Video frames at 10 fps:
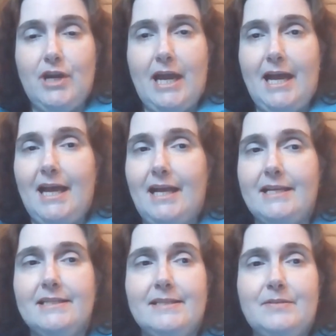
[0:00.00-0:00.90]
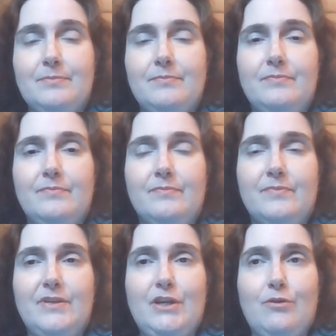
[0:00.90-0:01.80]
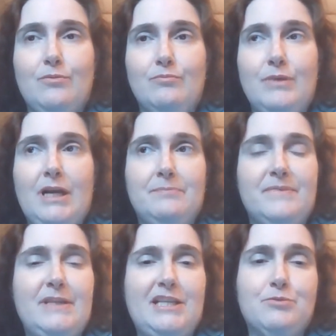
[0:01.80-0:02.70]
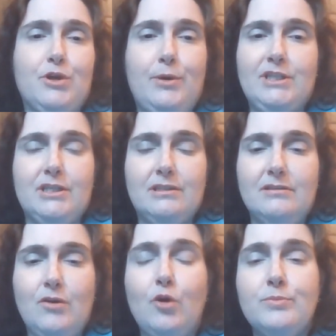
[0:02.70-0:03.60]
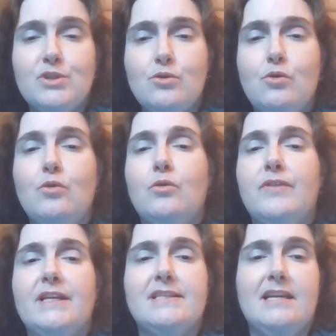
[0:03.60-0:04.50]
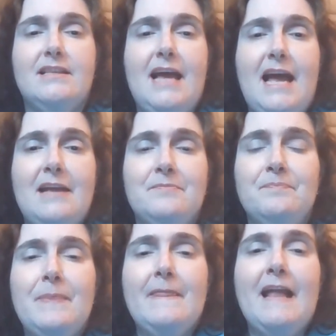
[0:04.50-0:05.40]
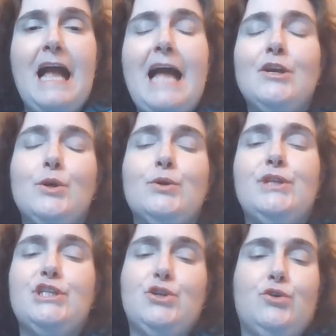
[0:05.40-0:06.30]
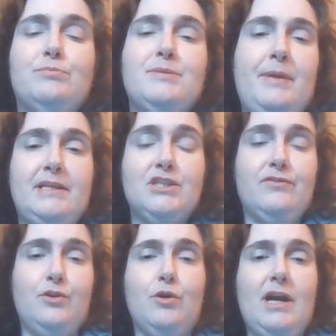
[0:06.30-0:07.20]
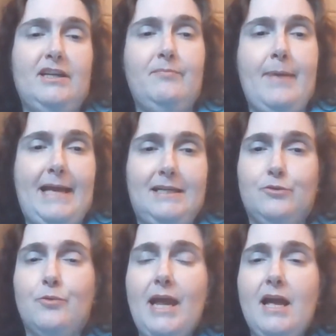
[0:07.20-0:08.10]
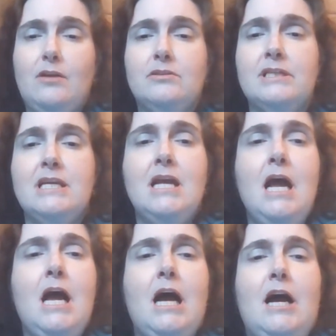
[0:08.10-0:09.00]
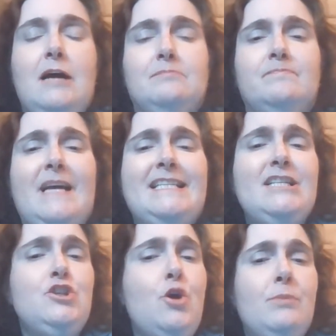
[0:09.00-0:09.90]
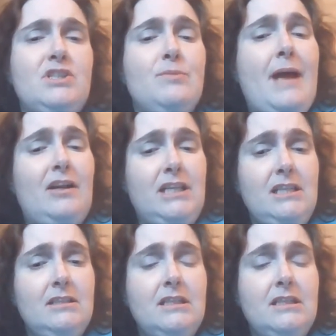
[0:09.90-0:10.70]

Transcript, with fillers: as, you know, um, things were going to homeschool, things like that. I heard the term Spanish flu kind of batted around. Um, I didn't know much about it,